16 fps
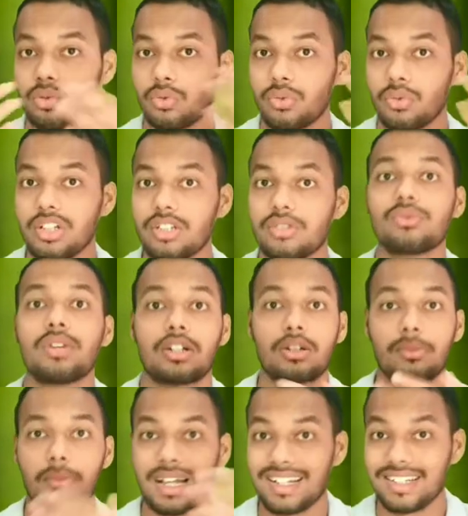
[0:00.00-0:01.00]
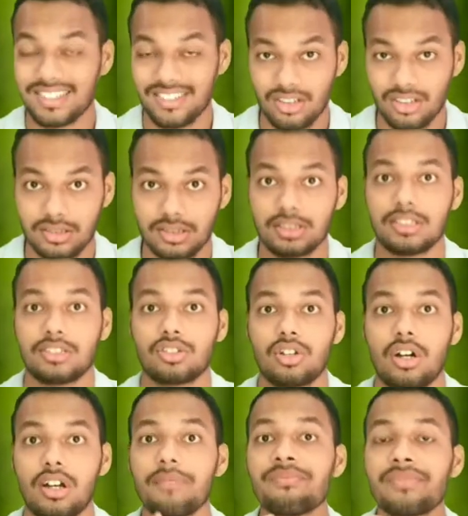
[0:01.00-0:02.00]
through which water balance occurs in
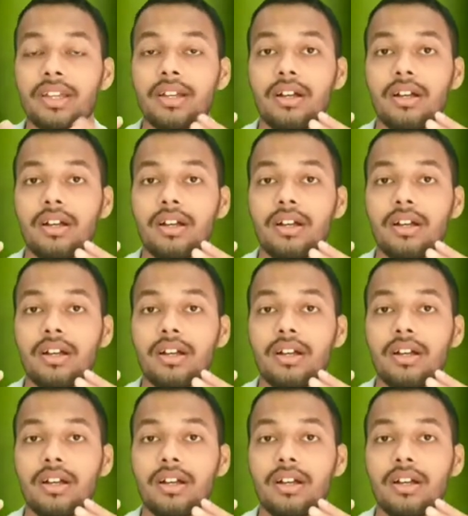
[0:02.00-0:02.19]
soil.